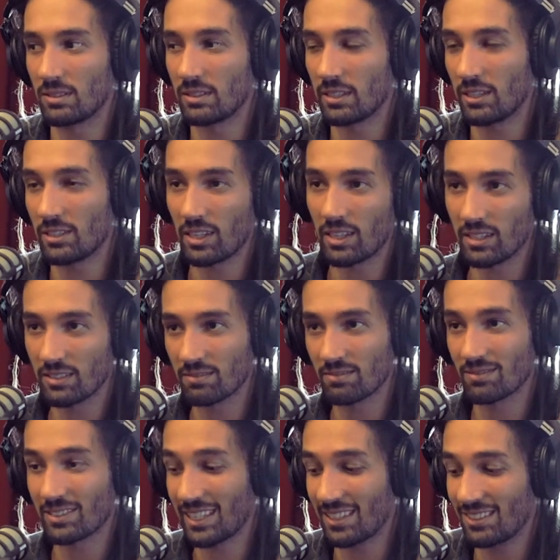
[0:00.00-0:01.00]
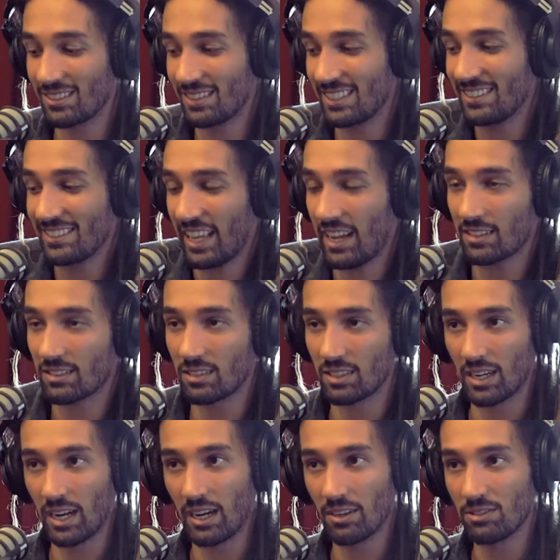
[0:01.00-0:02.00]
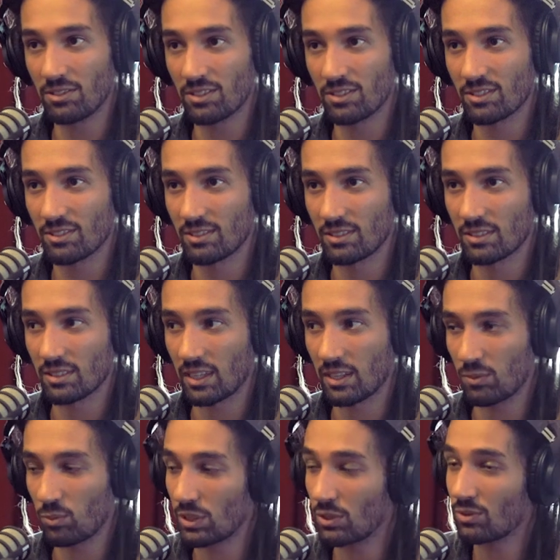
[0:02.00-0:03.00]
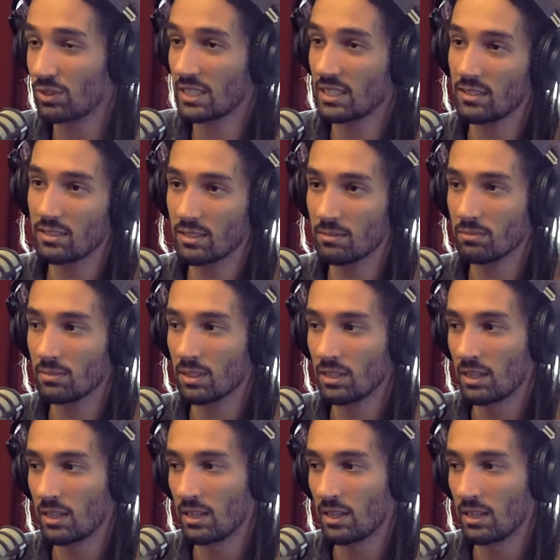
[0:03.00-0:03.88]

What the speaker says: They're not, like, these eggs are not ours. We don't need them.